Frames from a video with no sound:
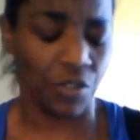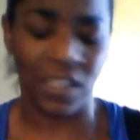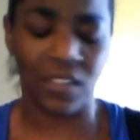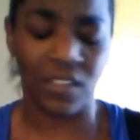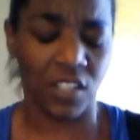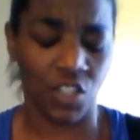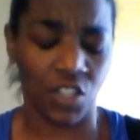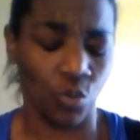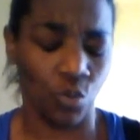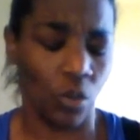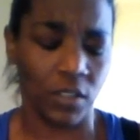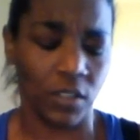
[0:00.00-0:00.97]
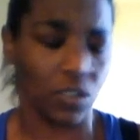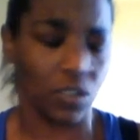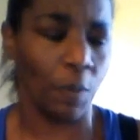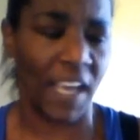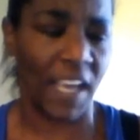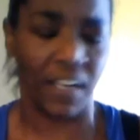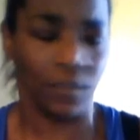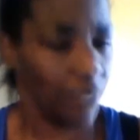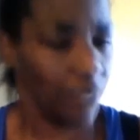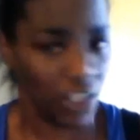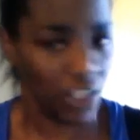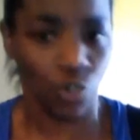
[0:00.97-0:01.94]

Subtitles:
anything that you want so bad that